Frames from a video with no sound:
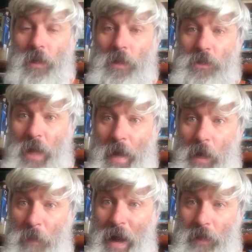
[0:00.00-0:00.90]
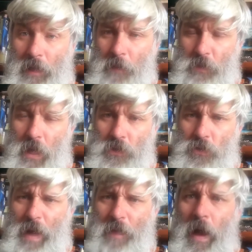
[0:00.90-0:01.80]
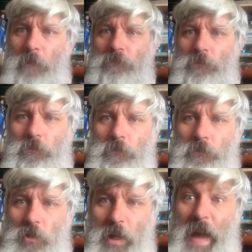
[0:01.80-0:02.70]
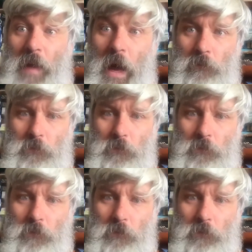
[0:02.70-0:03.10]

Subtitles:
Staying apart keeps us together, together,